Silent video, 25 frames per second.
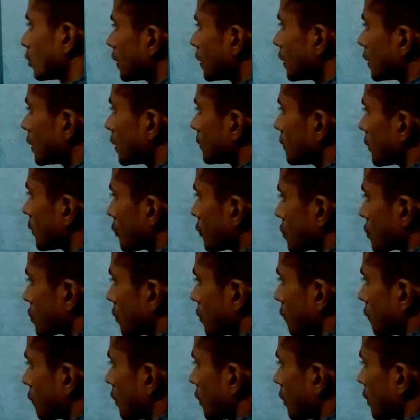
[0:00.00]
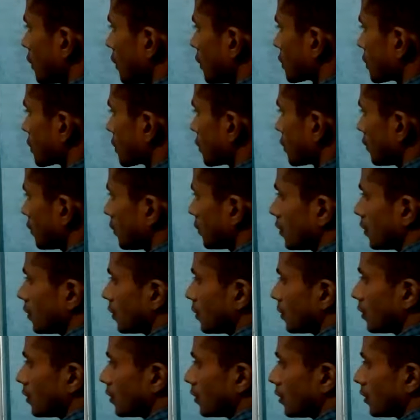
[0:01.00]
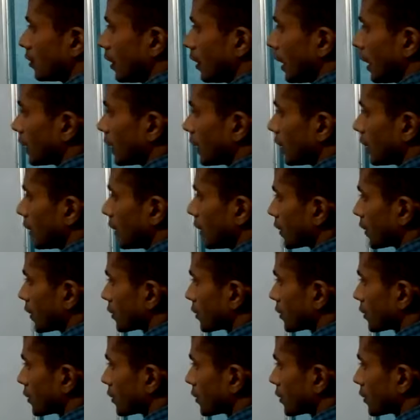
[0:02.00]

be question first and let us